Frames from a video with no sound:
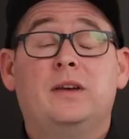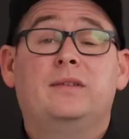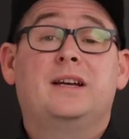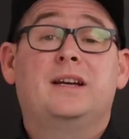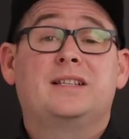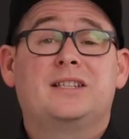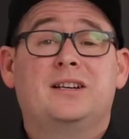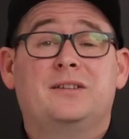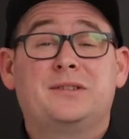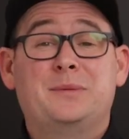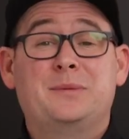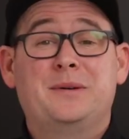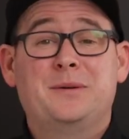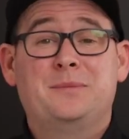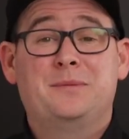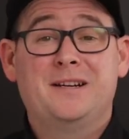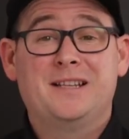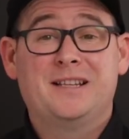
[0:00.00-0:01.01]
given ourselves a
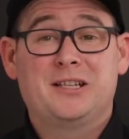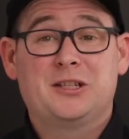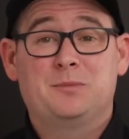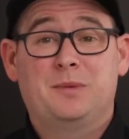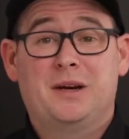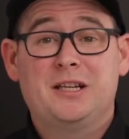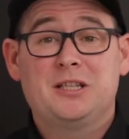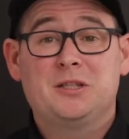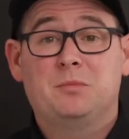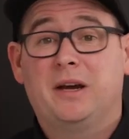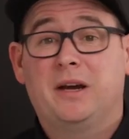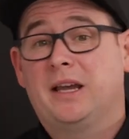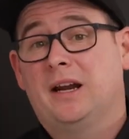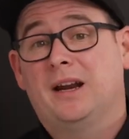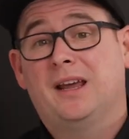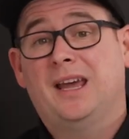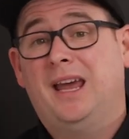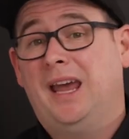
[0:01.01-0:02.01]
bit of breathing space by
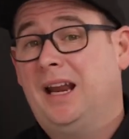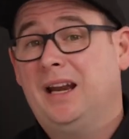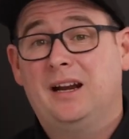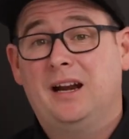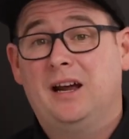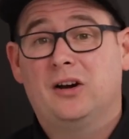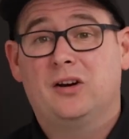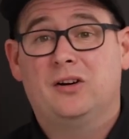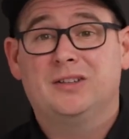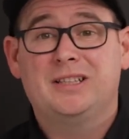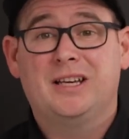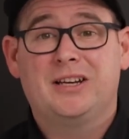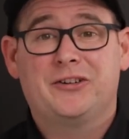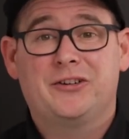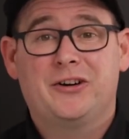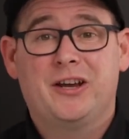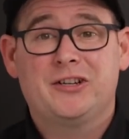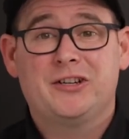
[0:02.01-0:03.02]
getting ahead in our
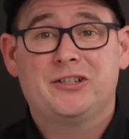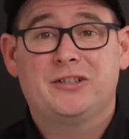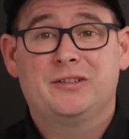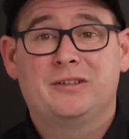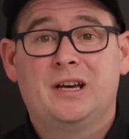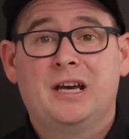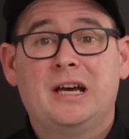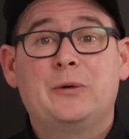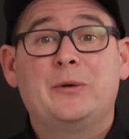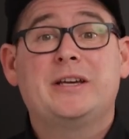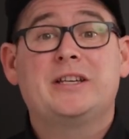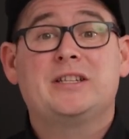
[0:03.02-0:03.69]
content creation, we